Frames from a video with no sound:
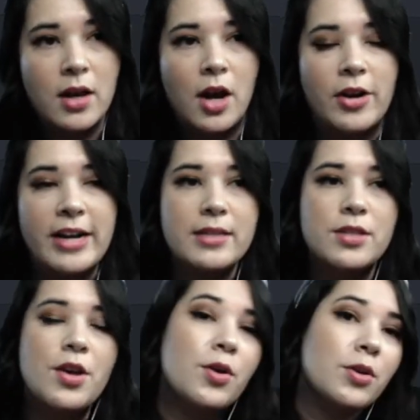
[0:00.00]
All right,
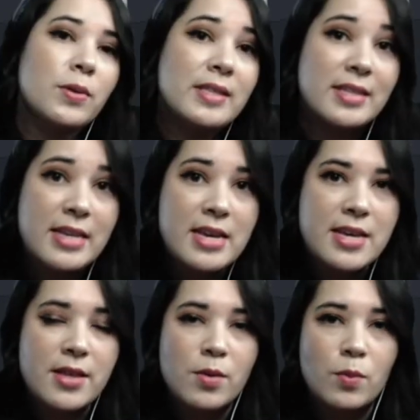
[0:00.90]
so you can see
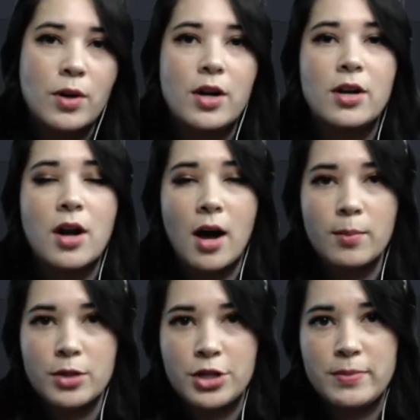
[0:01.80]
that we're
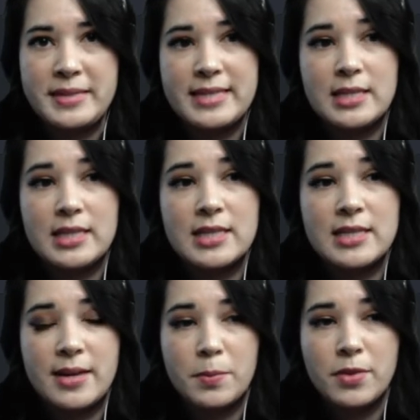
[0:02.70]
accomplishing basically the
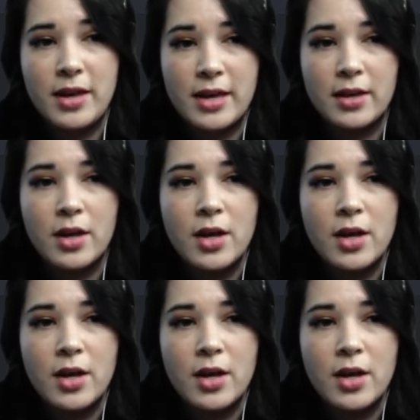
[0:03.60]
same thing.